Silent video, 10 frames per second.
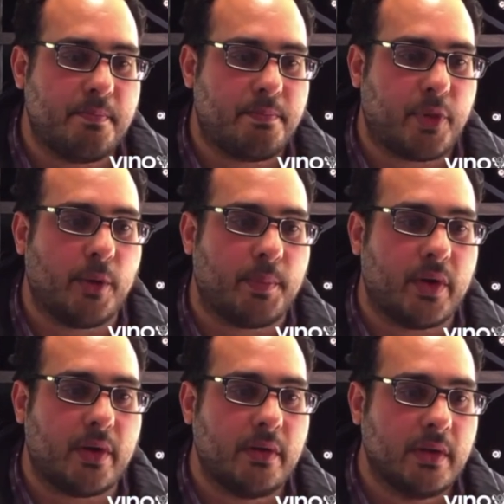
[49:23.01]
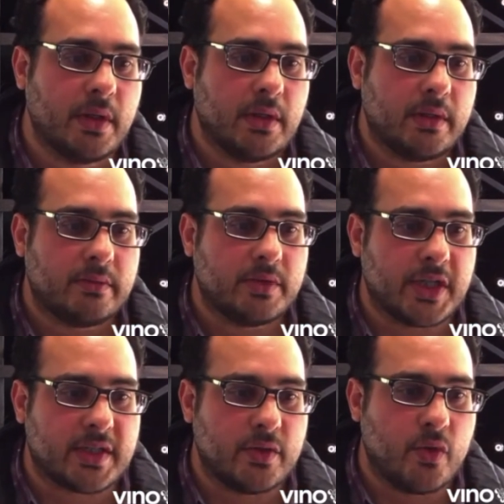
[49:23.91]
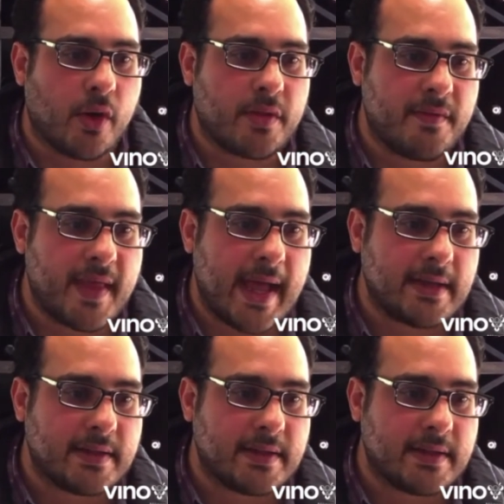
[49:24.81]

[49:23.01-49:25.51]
purple just north of that.